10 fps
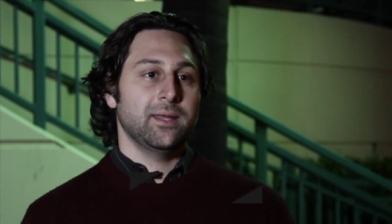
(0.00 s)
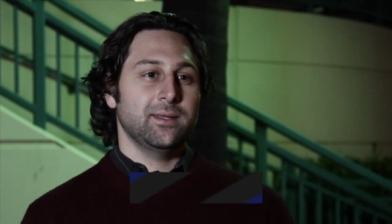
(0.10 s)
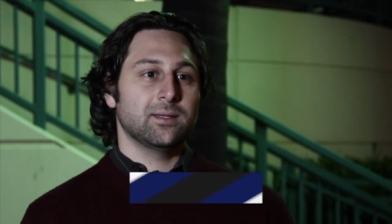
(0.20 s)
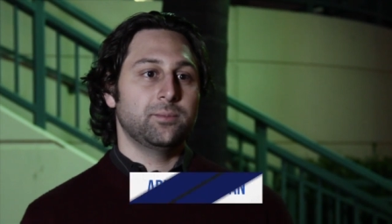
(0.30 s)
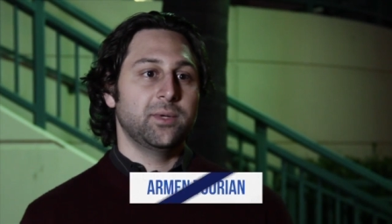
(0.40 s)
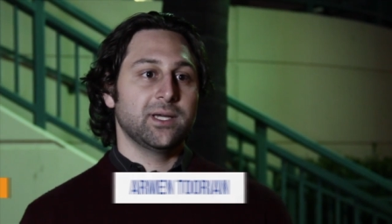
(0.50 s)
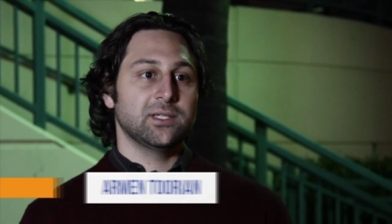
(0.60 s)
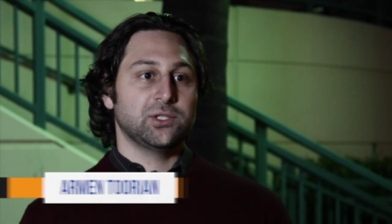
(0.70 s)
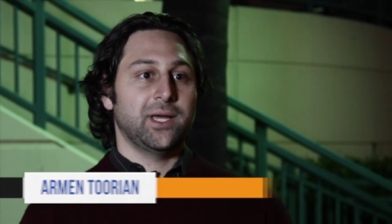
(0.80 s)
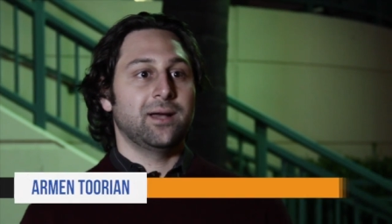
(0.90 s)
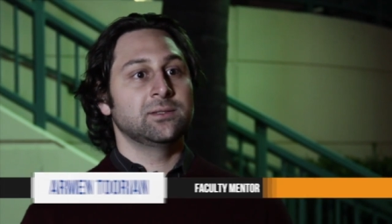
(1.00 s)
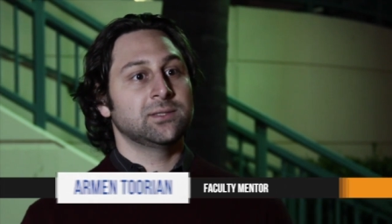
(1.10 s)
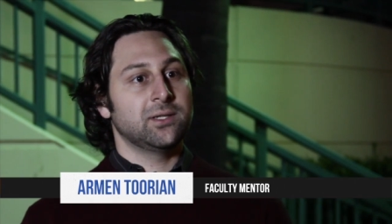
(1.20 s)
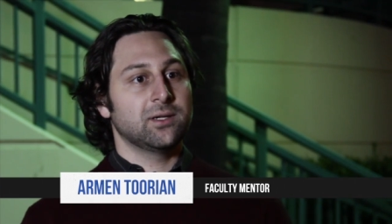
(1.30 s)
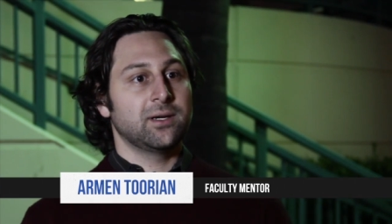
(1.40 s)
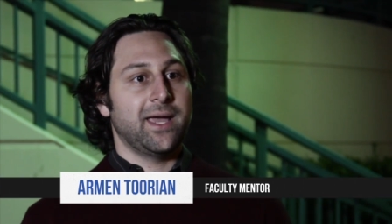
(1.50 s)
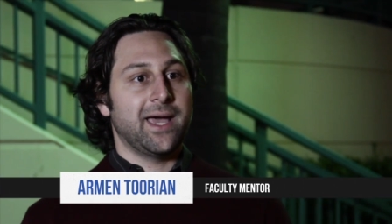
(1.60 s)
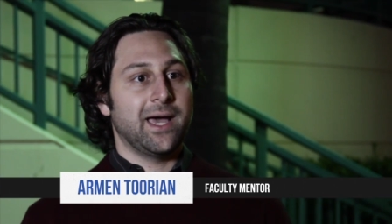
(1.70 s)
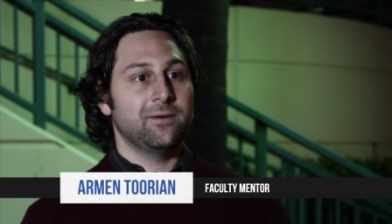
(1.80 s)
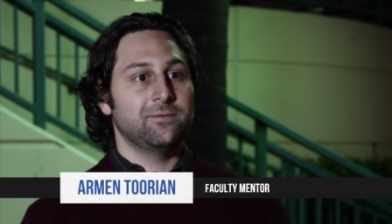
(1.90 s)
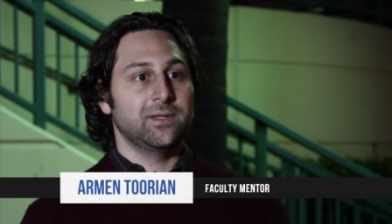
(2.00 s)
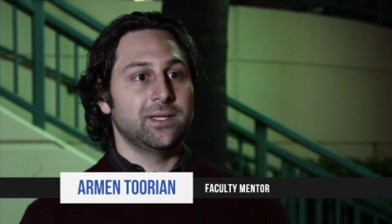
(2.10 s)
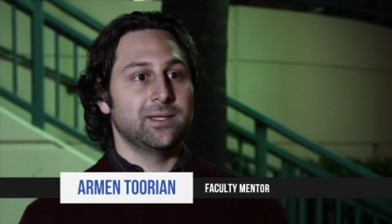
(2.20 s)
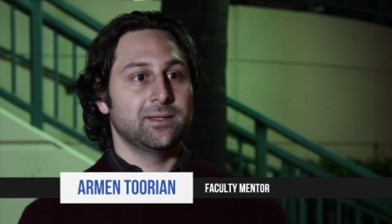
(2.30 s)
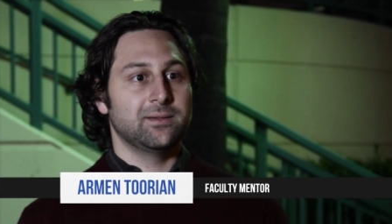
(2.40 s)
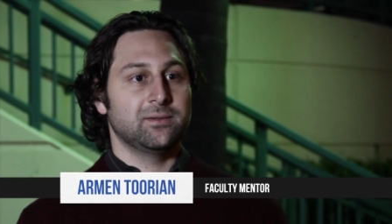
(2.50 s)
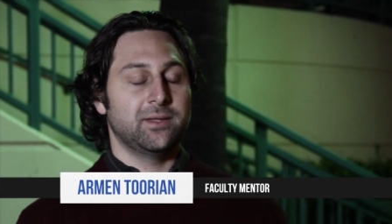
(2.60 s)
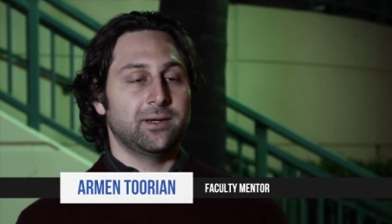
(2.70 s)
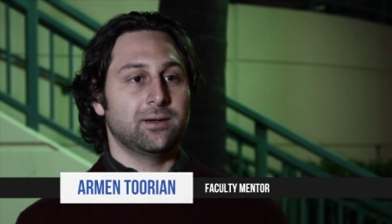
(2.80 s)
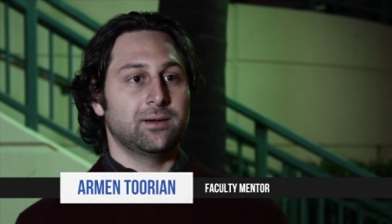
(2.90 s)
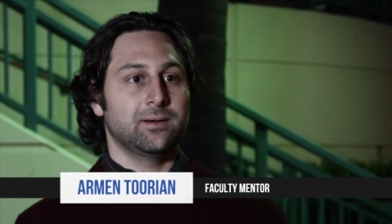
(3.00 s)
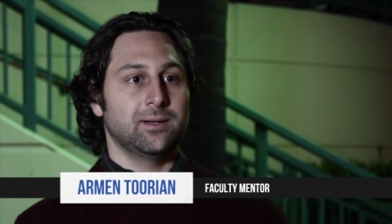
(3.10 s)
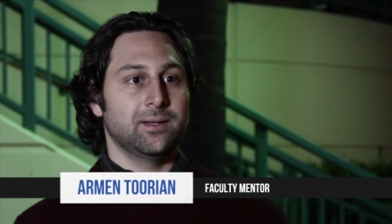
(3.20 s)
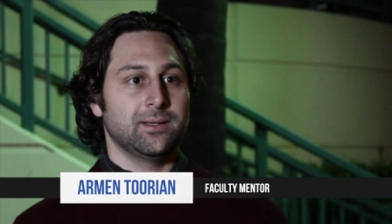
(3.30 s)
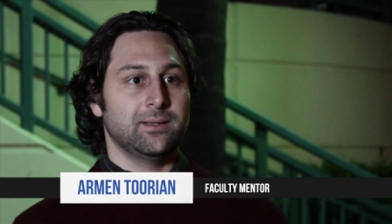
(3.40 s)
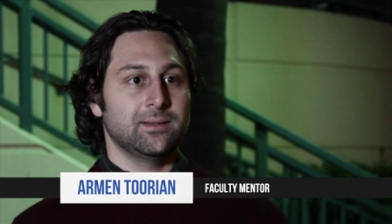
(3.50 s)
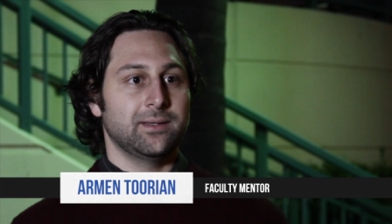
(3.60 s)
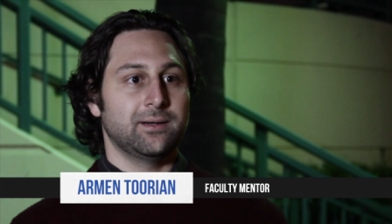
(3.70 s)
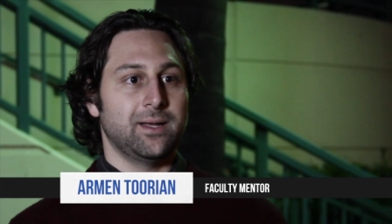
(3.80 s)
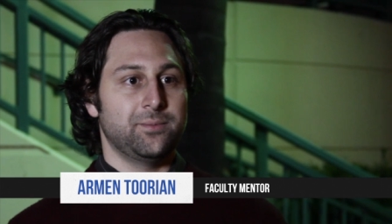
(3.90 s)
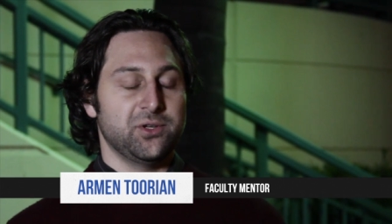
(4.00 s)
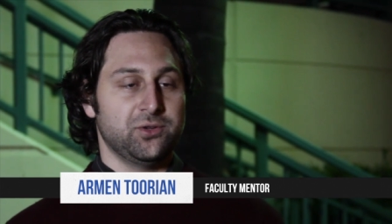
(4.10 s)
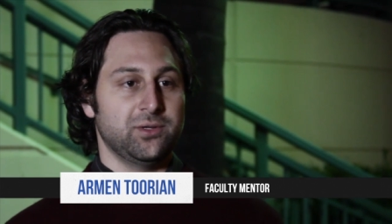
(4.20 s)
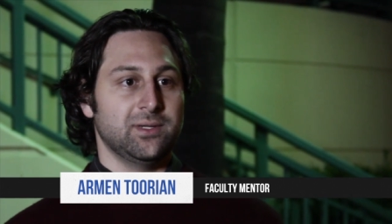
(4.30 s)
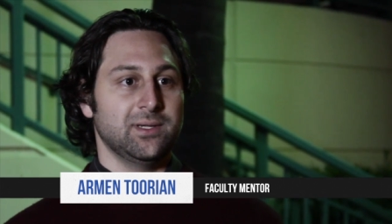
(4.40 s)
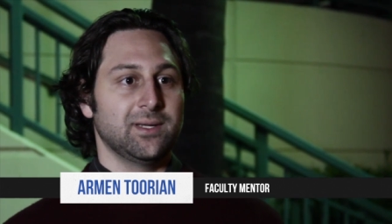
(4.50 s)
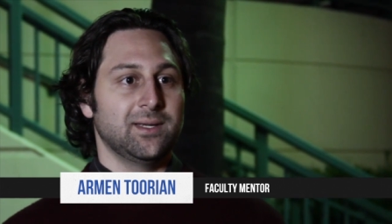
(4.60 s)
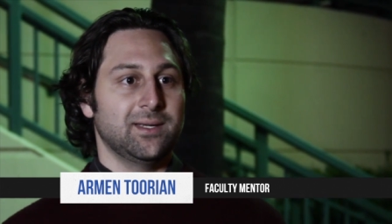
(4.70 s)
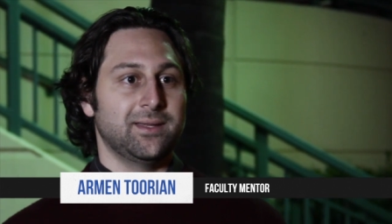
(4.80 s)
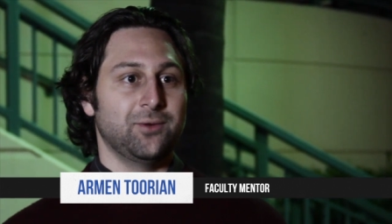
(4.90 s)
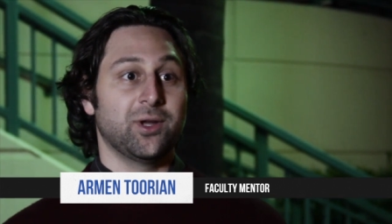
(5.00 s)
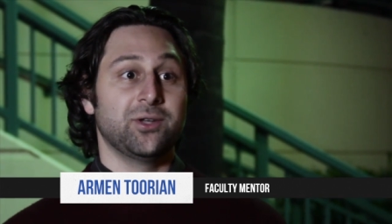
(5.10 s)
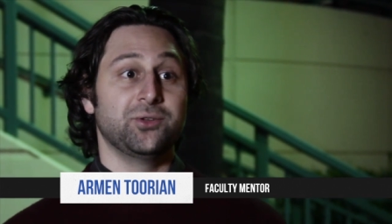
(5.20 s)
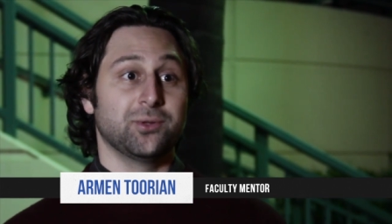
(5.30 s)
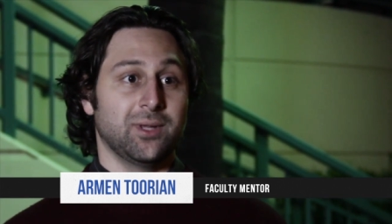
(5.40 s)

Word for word: I think the biggest challenge that they're going to have is their, uh, their ambition they want to do a